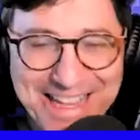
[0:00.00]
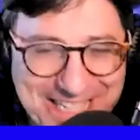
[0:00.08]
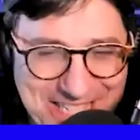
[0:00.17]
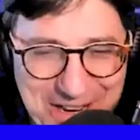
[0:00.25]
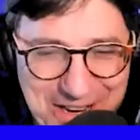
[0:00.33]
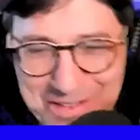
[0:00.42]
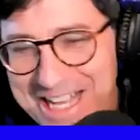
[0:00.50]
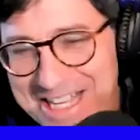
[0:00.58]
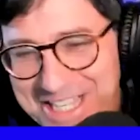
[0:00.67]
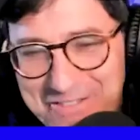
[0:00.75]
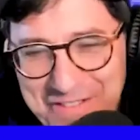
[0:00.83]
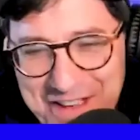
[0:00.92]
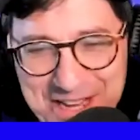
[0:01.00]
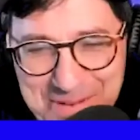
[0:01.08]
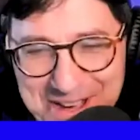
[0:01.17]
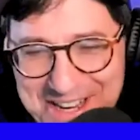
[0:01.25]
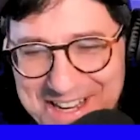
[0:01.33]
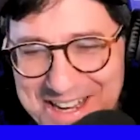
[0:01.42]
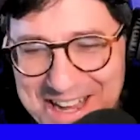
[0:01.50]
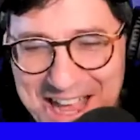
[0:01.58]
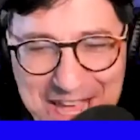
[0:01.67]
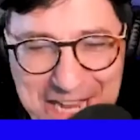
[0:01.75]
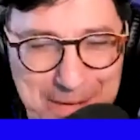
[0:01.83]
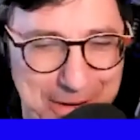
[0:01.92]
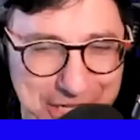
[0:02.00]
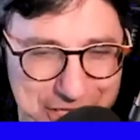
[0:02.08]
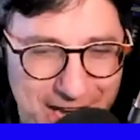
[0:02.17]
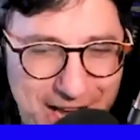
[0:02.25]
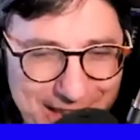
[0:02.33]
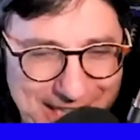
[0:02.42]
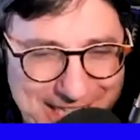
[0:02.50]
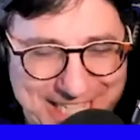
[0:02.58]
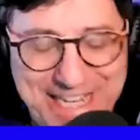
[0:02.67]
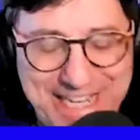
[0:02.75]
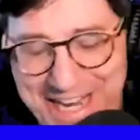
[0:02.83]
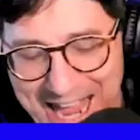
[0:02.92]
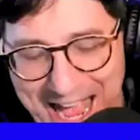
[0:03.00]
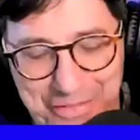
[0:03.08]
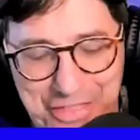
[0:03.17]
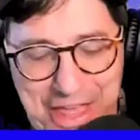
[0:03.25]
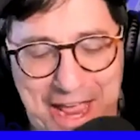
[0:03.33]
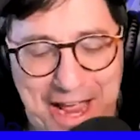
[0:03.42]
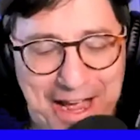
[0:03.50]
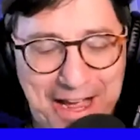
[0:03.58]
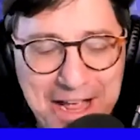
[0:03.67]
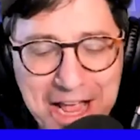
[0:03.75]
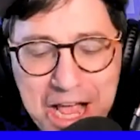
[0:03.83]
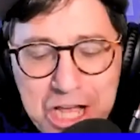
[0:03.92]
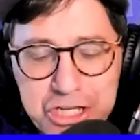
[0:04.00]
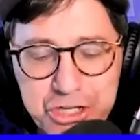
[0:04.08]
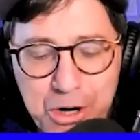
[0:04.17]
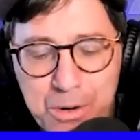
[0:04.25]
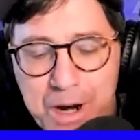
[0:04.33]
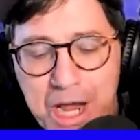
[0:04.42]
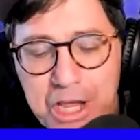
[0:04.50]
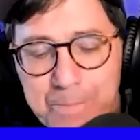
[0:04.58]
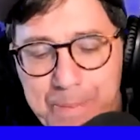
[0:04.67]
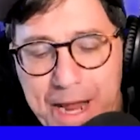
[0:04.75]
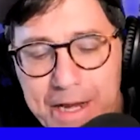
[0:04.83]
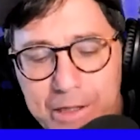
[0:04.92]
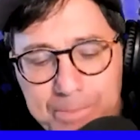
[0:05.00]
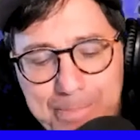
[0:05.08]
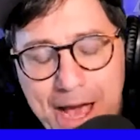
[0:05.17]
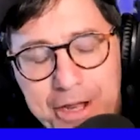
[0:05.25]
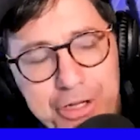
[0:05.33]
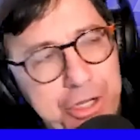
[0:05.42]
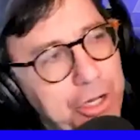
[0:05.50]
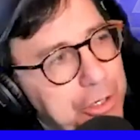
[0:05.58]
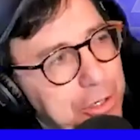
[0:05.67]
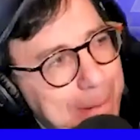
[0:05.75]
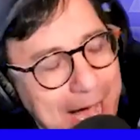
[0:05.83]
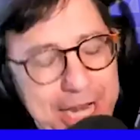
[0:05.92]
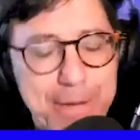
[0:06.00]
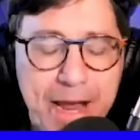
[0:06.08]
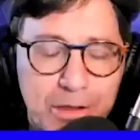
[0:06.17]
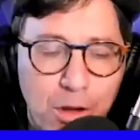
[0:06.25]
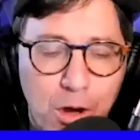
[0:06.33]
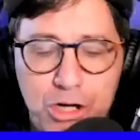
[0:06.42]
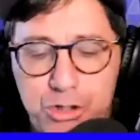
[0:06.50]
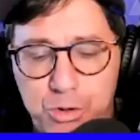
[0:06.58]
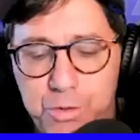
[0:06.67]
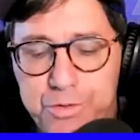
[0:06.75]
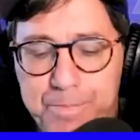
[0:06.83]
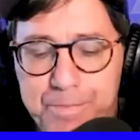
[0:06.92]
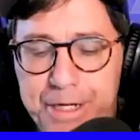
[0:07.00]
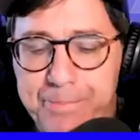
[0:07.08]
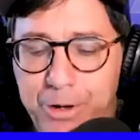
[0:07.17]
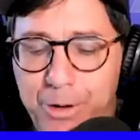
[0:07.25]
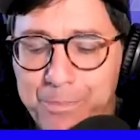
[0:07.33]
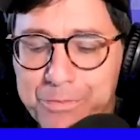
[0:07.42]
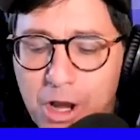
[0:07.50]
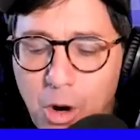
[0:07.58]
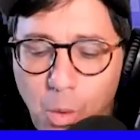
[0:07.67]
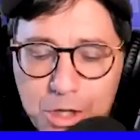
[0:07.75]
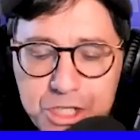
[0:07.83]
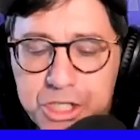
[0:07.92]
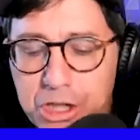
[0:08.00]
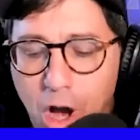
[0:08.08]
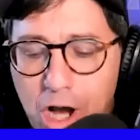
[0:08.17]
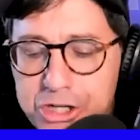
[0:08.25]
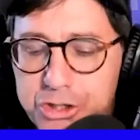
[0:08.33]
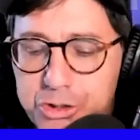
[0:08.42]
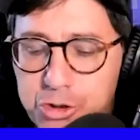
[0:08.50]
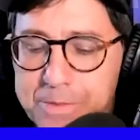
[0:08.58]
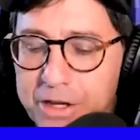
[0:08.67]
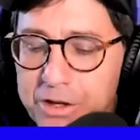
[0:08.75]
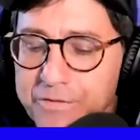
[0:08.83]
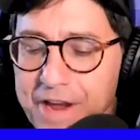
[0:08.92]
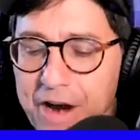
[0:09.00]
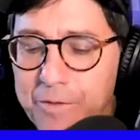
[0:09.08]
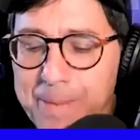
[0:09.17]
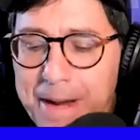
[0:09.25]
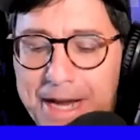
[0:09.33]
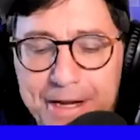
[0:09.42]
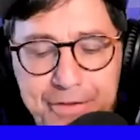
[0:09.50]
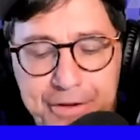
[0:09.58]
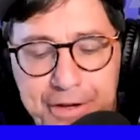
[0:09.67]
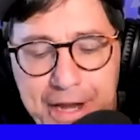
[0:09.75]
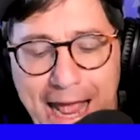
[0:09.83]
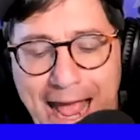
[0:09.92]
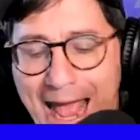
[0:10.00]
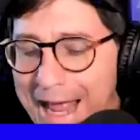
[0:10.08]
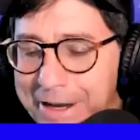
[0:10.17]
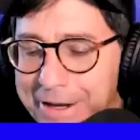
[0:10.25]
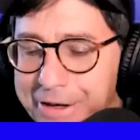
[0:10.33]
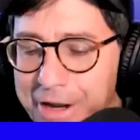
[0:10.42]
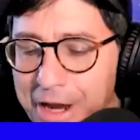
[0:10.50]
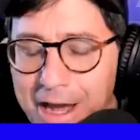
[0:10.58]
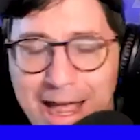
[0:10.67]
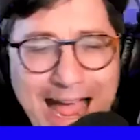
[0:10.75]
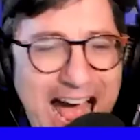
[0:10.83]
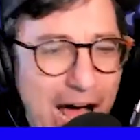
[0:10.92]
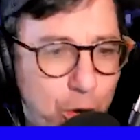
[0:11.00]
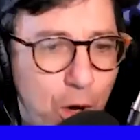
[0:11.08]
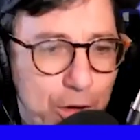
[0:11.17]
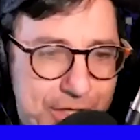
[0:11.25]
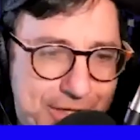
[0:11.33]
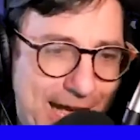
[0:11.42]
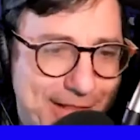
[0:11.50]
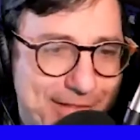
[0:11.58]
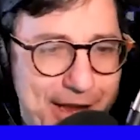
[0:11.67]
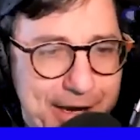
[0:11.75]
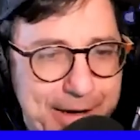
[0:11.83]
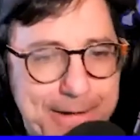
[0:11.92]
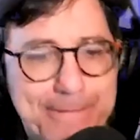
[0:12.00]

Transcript: see if anybody's listening out there. So you paint, you know, you body paint large groups of people. What's the largest group that you've ever painted, and how long did that take?